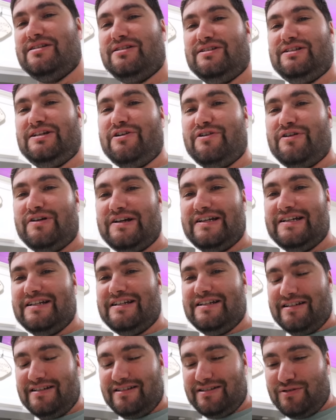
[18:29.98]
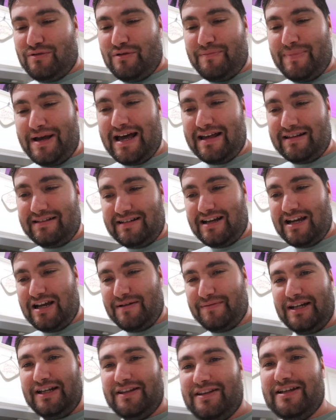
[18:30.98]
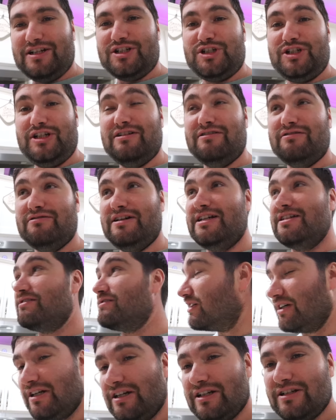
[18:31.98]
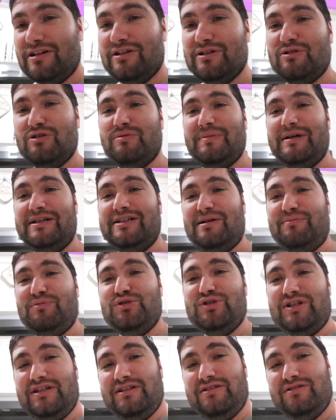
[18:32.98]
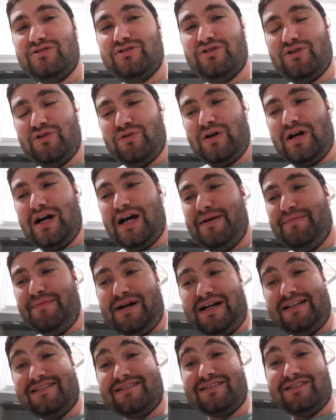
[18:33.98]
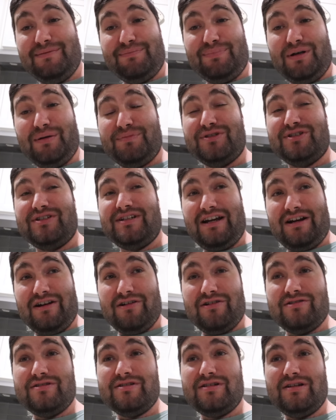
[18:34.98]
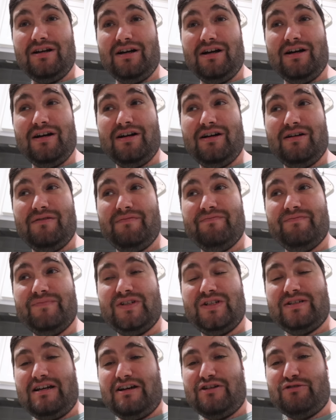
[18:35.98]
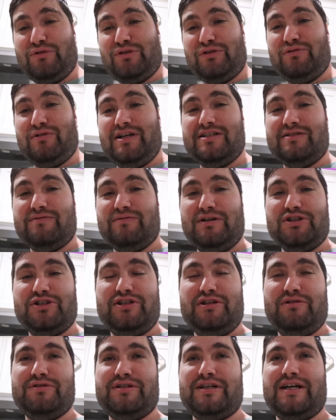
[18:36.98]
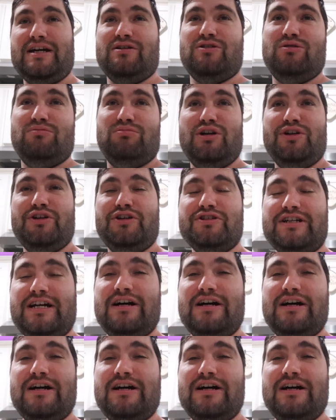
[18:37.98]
Sierra is doing bath time. Then I think she and Grace are gonna start doing the bedtime routine. So I might slip upstairs um, since I was with Grace while she was at her brother's